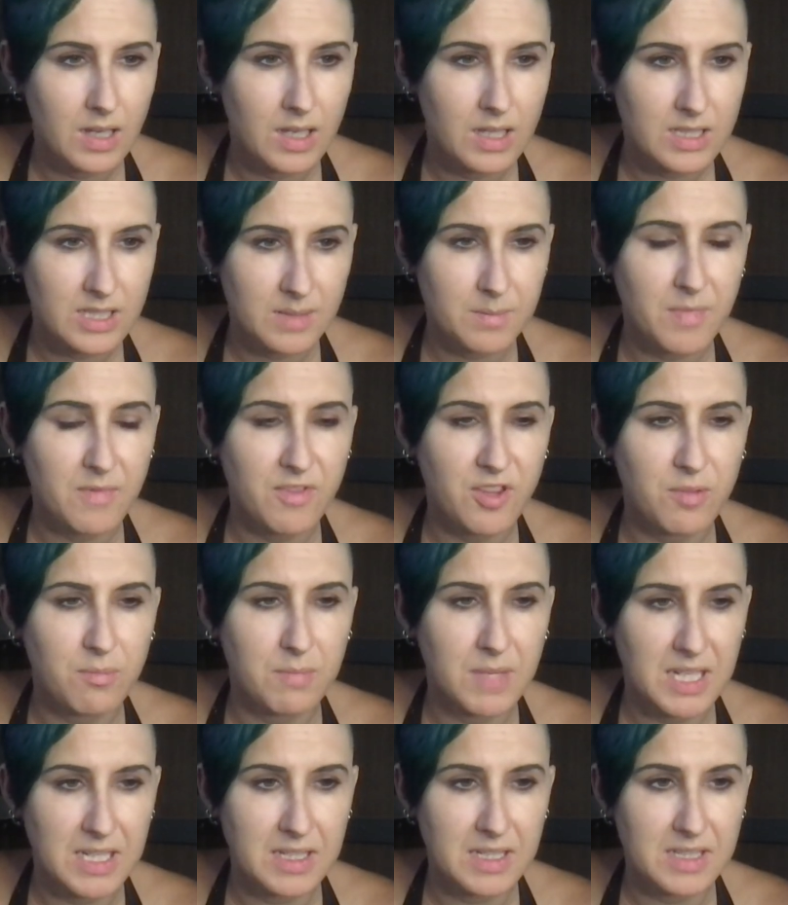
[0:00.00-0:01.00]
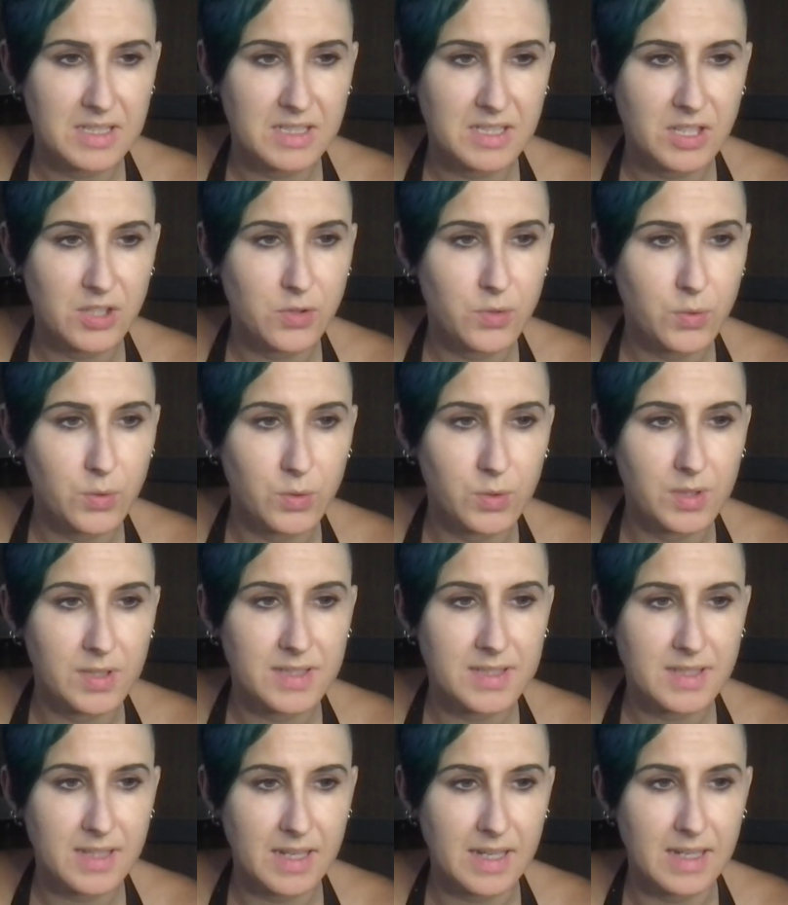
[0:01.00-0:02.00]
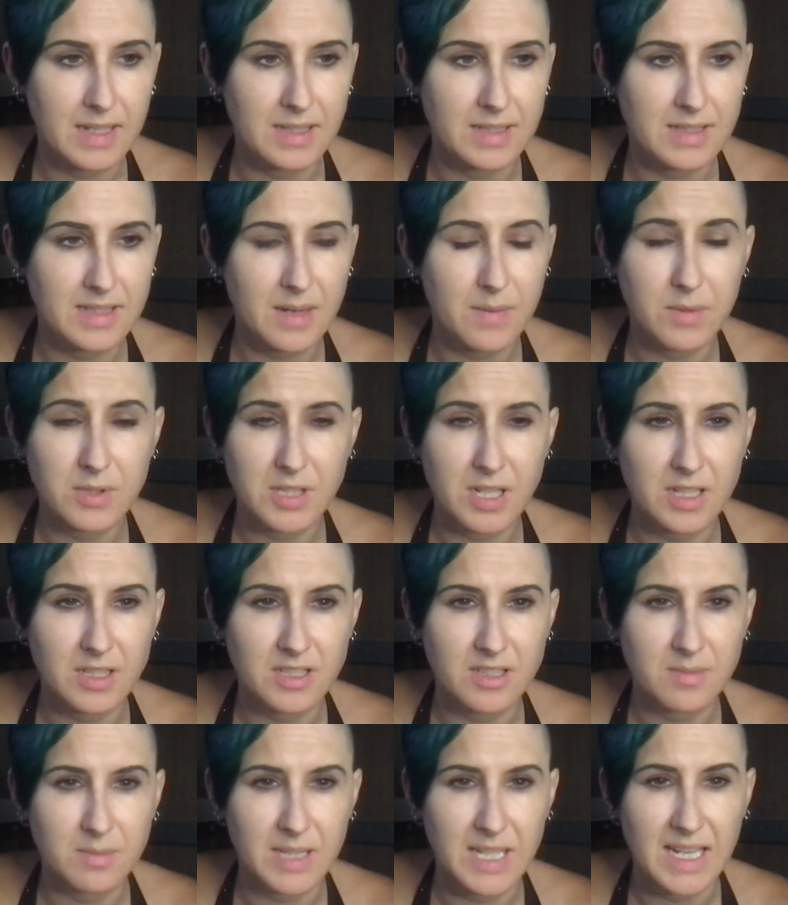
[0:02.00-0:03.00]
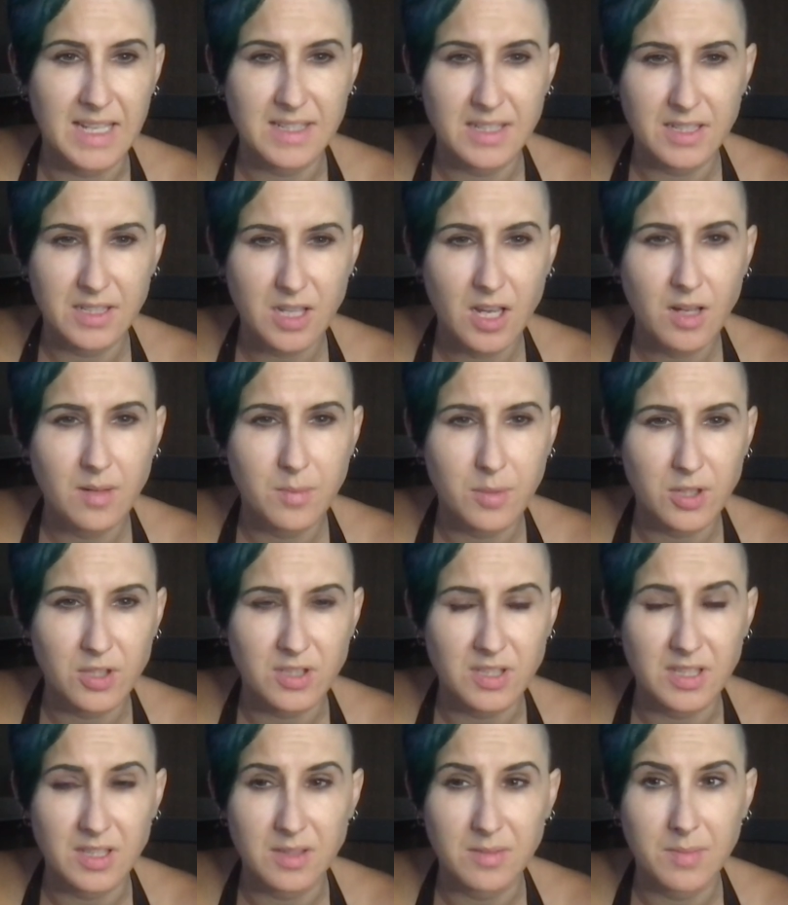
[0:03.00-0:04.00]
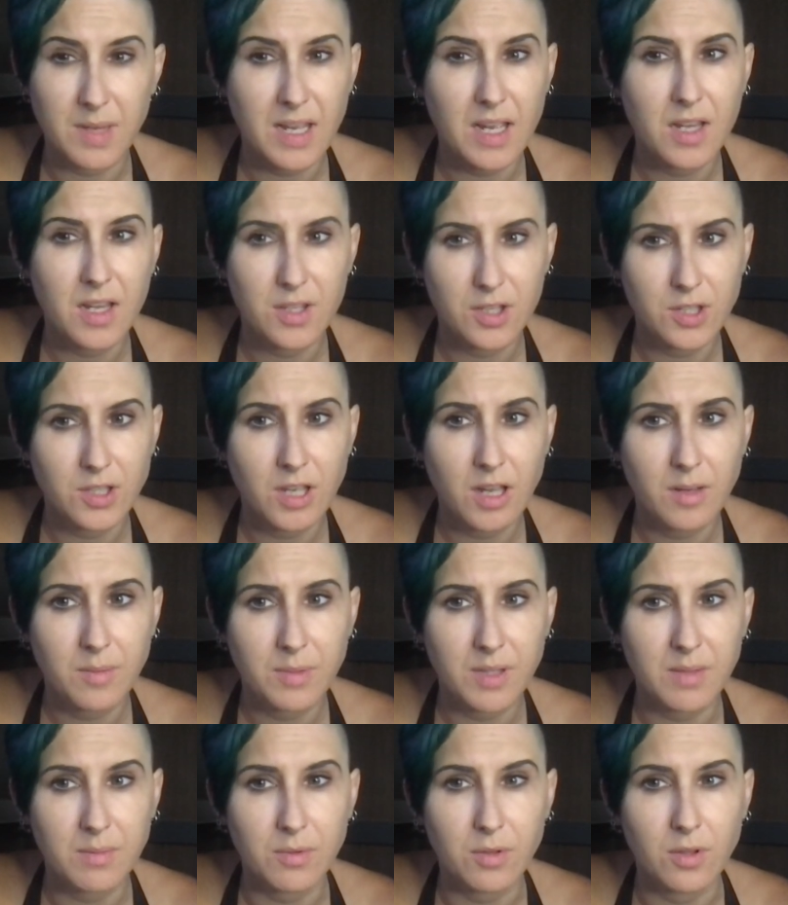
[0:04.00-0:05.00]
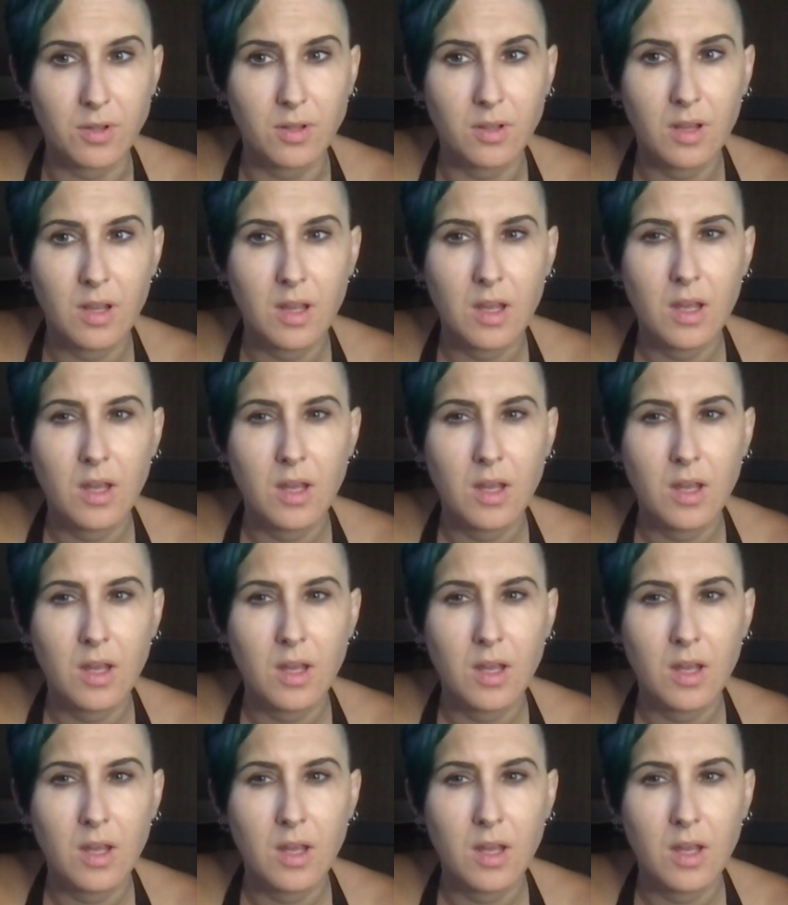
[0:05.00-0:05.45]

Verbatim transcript: Some of the meanest and cruelest things that were done to me as a young person by other young people